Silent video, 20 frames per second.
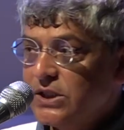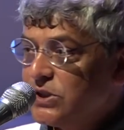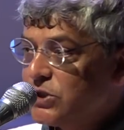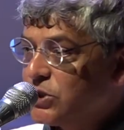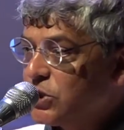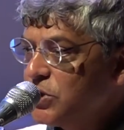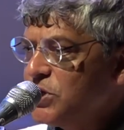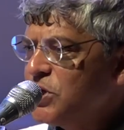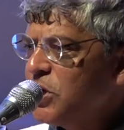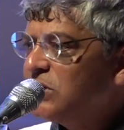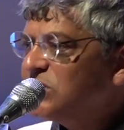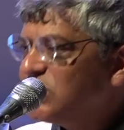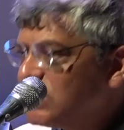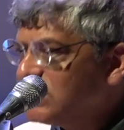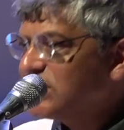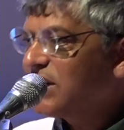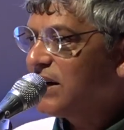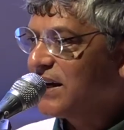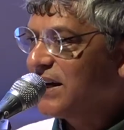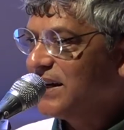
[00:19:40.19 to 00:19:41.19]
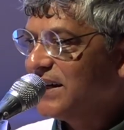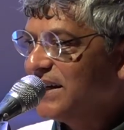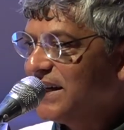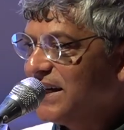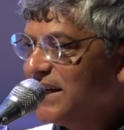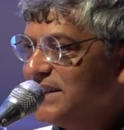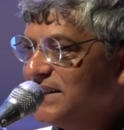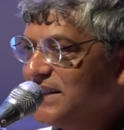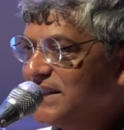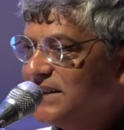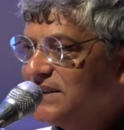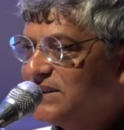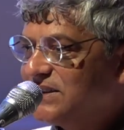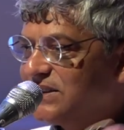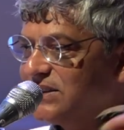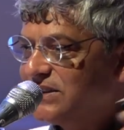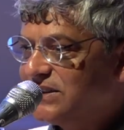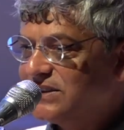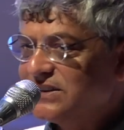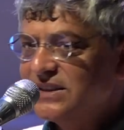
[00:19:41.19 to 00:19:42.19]
So you're stuck in
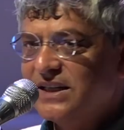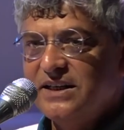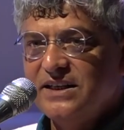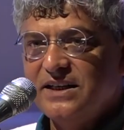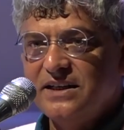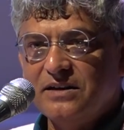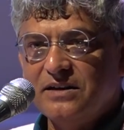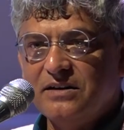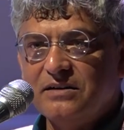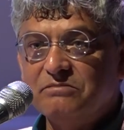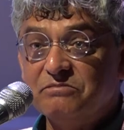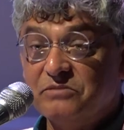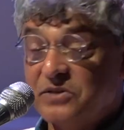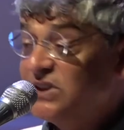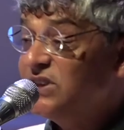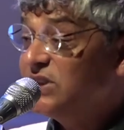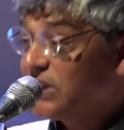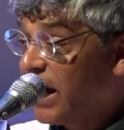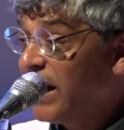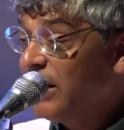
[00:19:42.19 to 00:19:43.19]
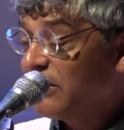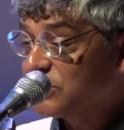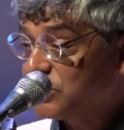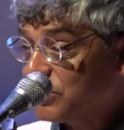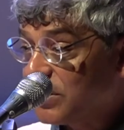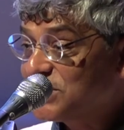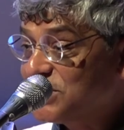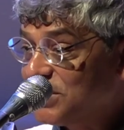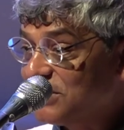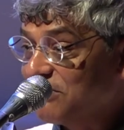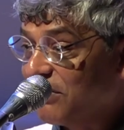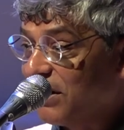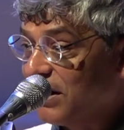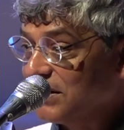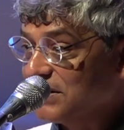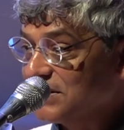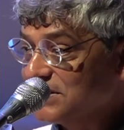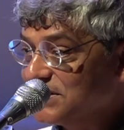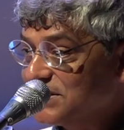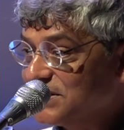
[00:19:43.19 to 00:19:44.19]
these, uh, this is the kind of structural
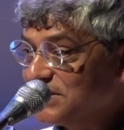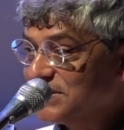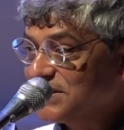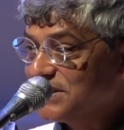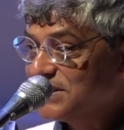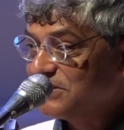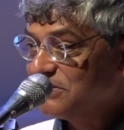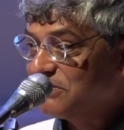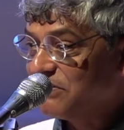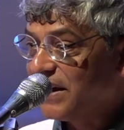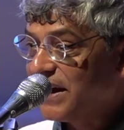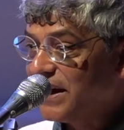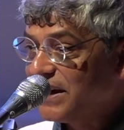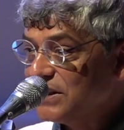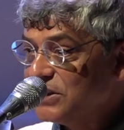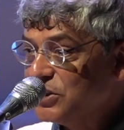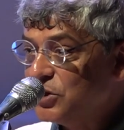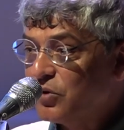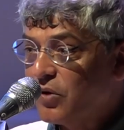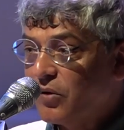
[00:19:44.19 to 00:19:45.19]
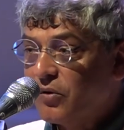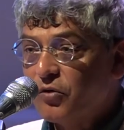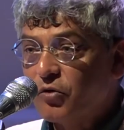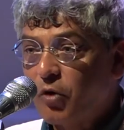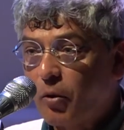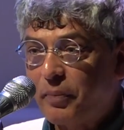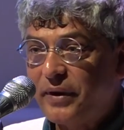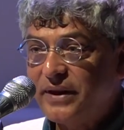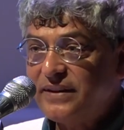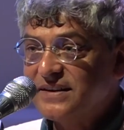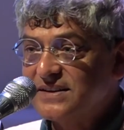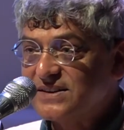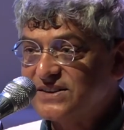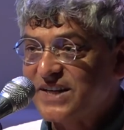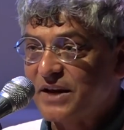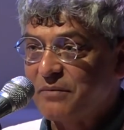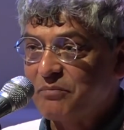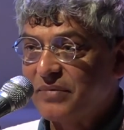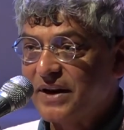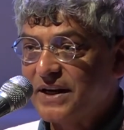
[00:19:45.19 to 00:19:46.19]
violence where you repeat this
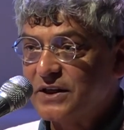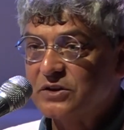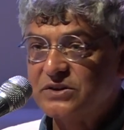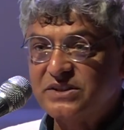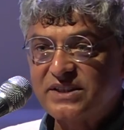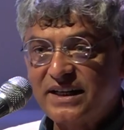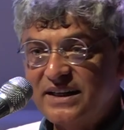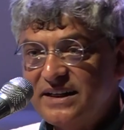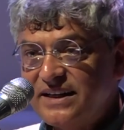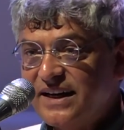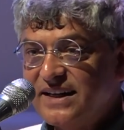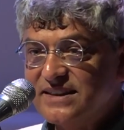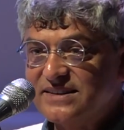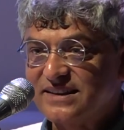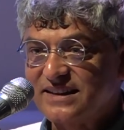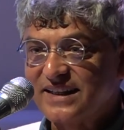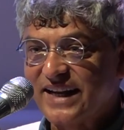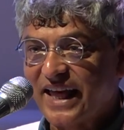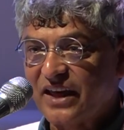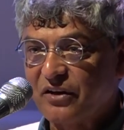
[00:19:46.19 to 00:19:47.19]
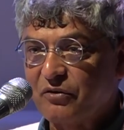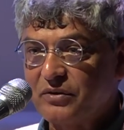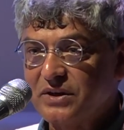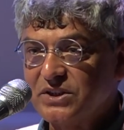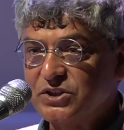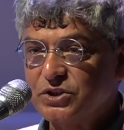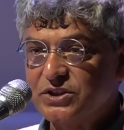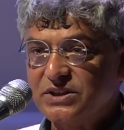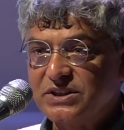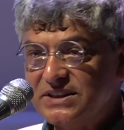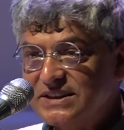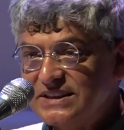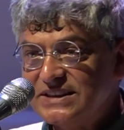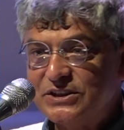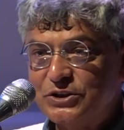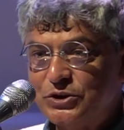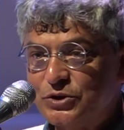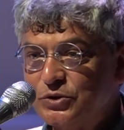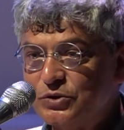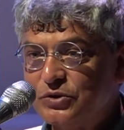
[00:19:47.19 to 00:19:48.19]
template, you sanitize the language, you turn it
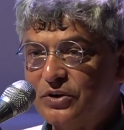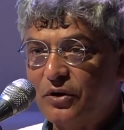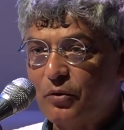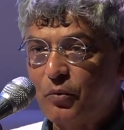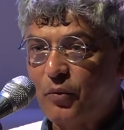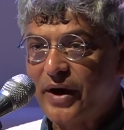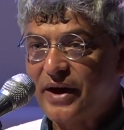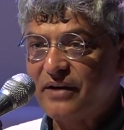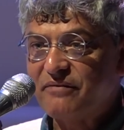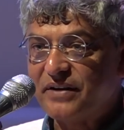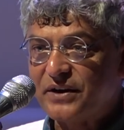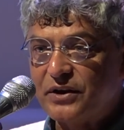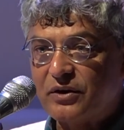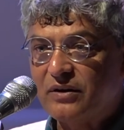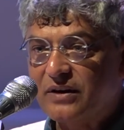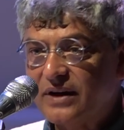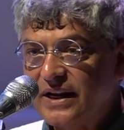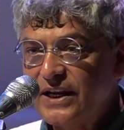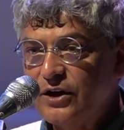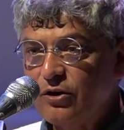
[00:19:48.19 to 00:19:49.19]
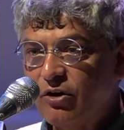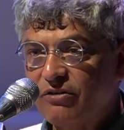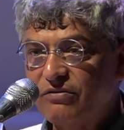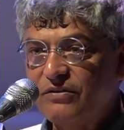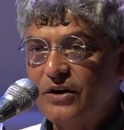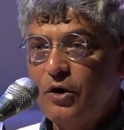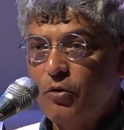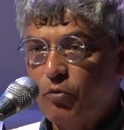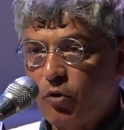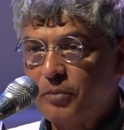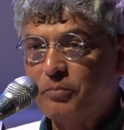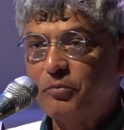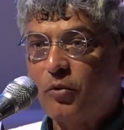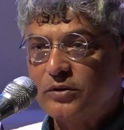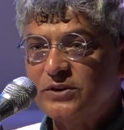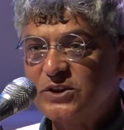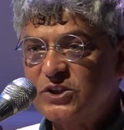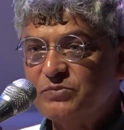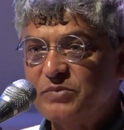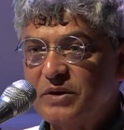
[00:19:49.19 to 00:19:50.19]
into a way where you clean up what
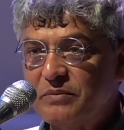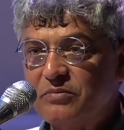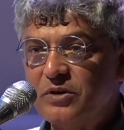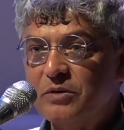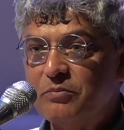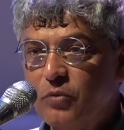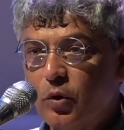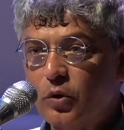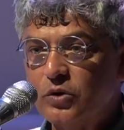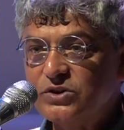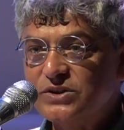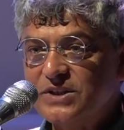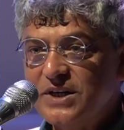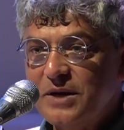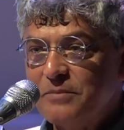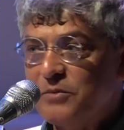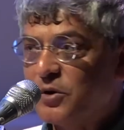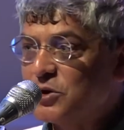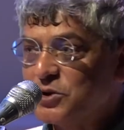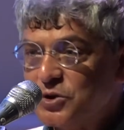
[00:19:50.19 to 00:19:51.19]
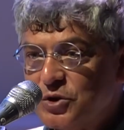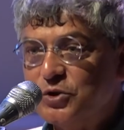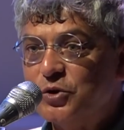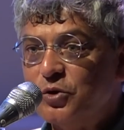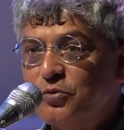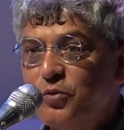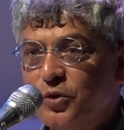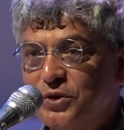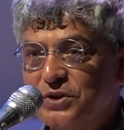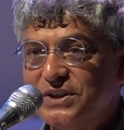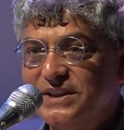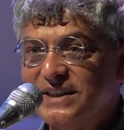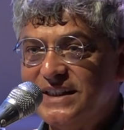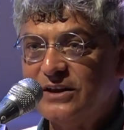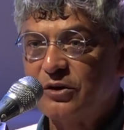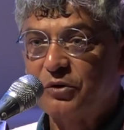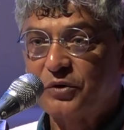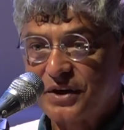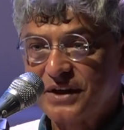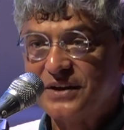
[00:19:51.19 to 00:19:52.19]
bothers people most, because you don't want to
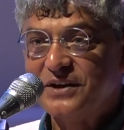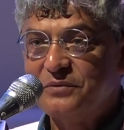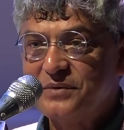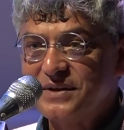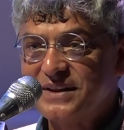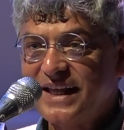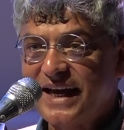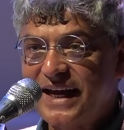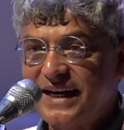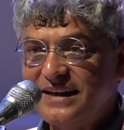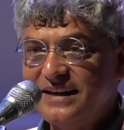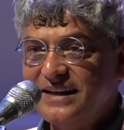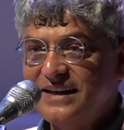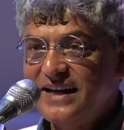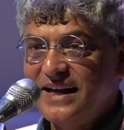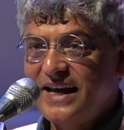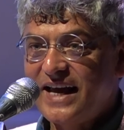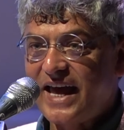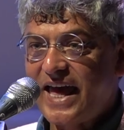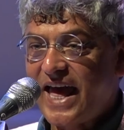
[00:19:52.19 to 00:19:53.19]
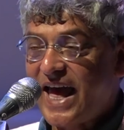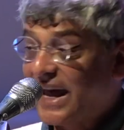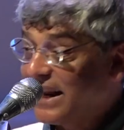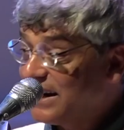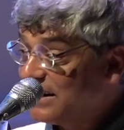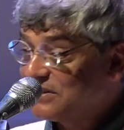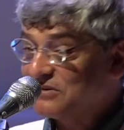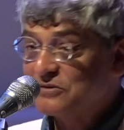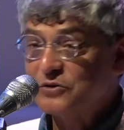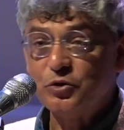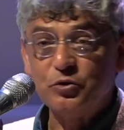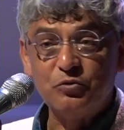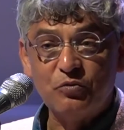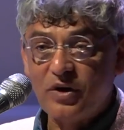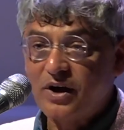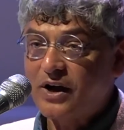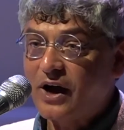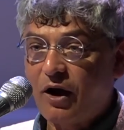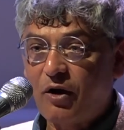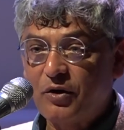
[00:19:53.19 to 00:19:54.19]
deal or hear with that, and you
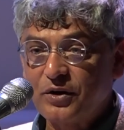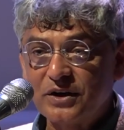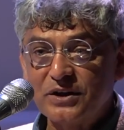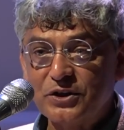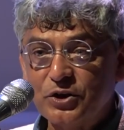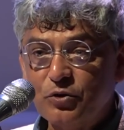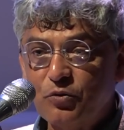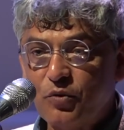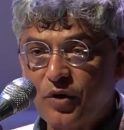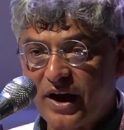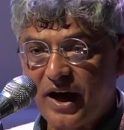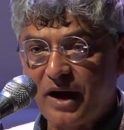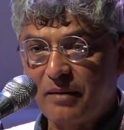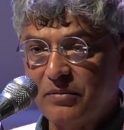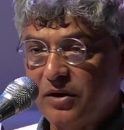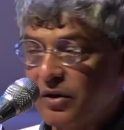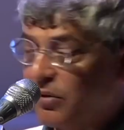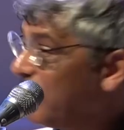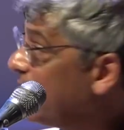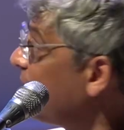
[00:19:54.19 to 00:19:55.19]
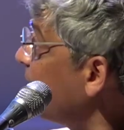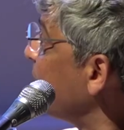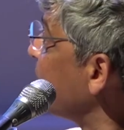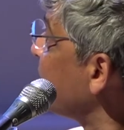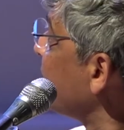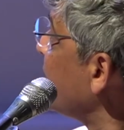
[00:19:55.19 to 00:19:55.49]
work out a new vocabulary.